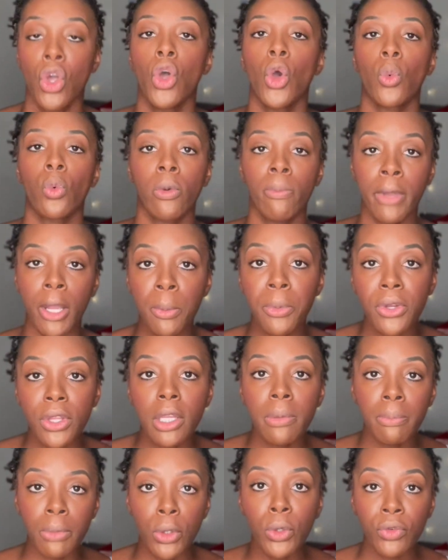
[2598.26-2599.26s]
Remember
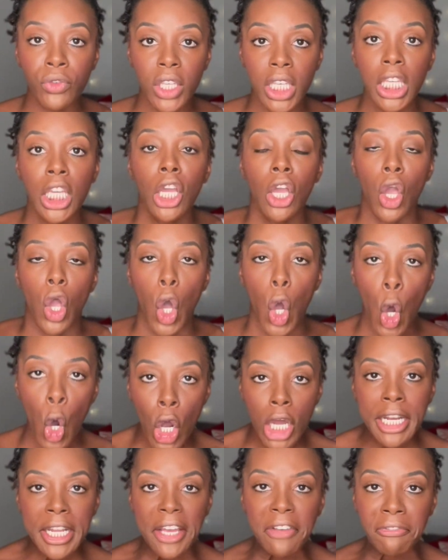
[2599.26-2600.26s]
the movie
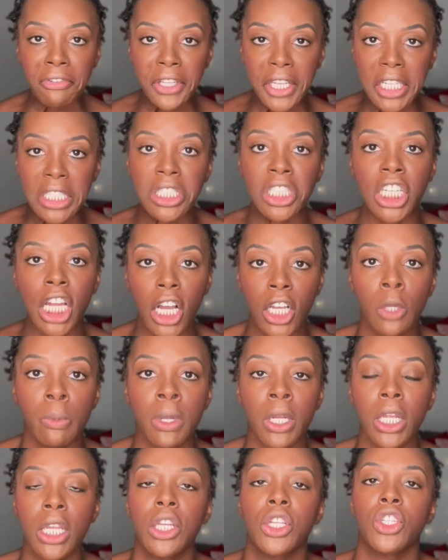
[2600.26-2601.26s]
on Netflix, the
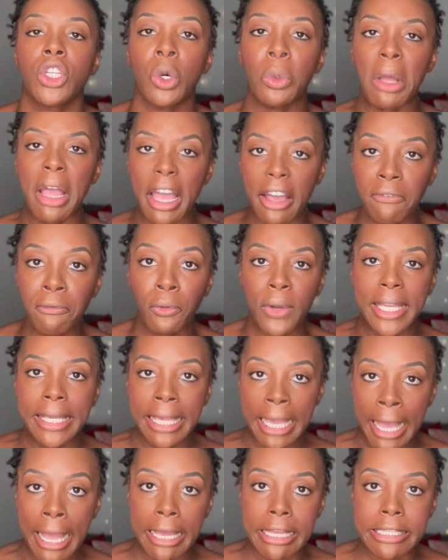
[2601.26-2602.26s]
documentary, Don't F With
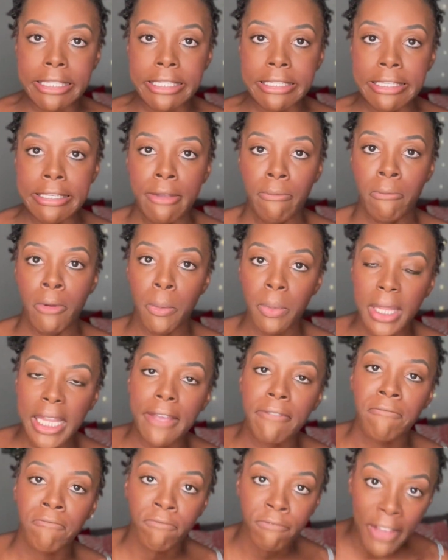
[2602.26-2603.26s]
Cats. Remember, they
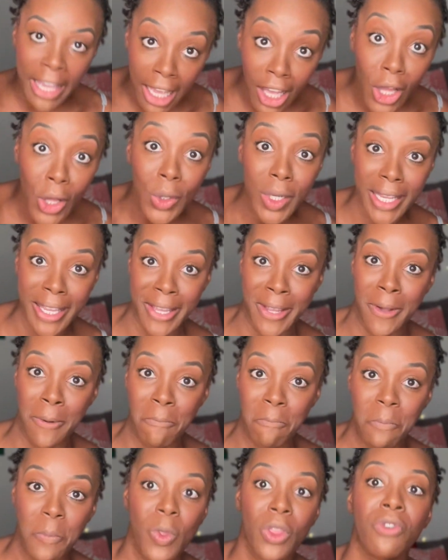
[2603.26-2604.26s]
found
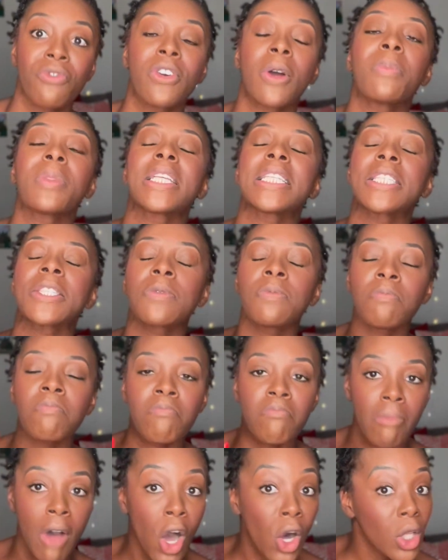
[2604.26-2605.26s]
him from the
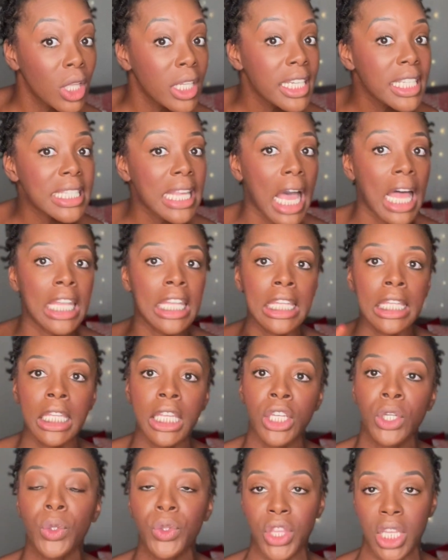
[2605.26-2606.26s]
smallest
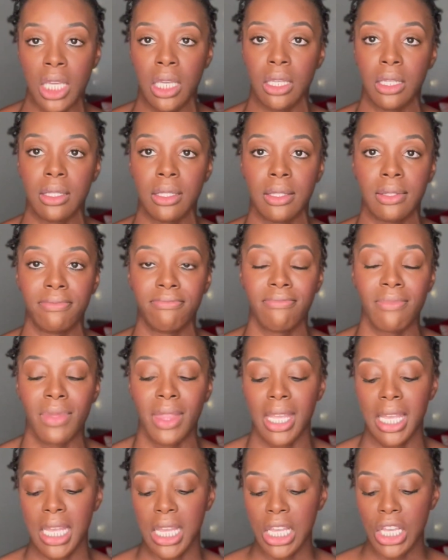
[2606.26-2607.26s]
little things.
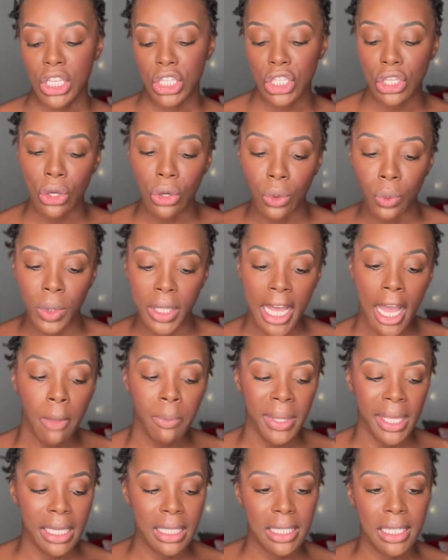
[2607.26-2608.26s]
So with that
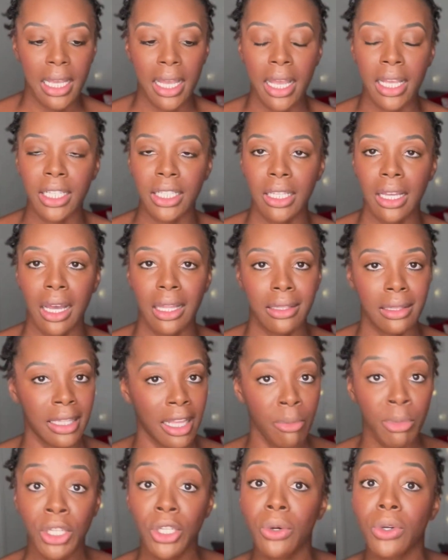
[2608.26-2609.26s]
being said,
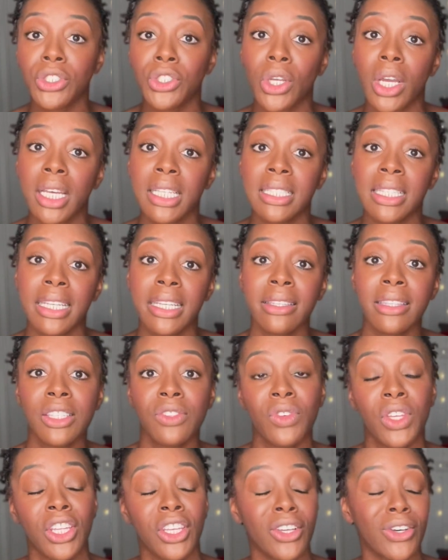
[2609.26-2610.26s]
let me know what you guys think of this
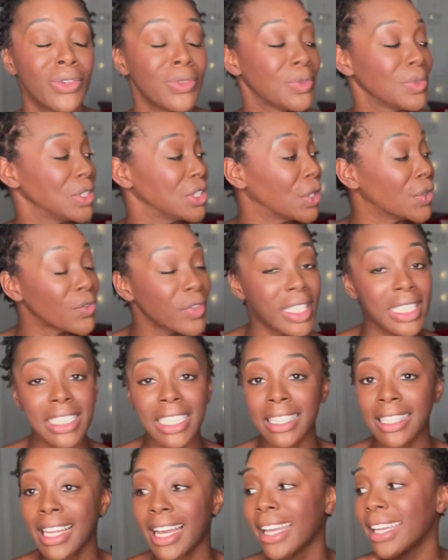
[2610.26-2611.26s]
video. Don't forget to
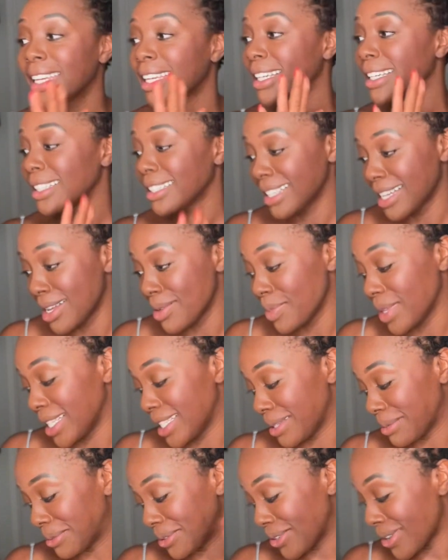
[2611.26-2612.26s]
like, comment,
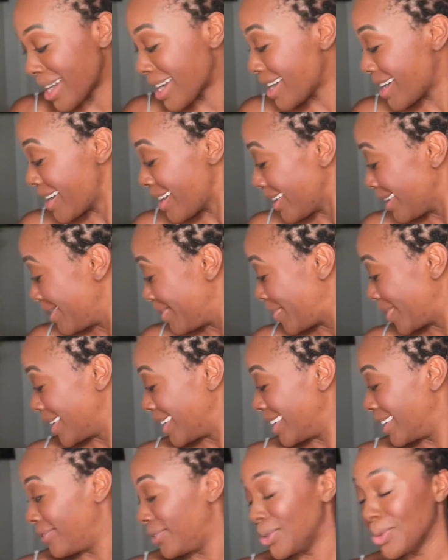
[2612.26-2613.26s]
subscribe.
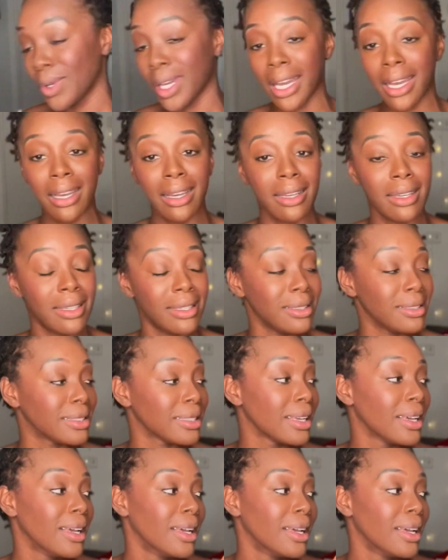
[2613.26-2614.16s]
If you guys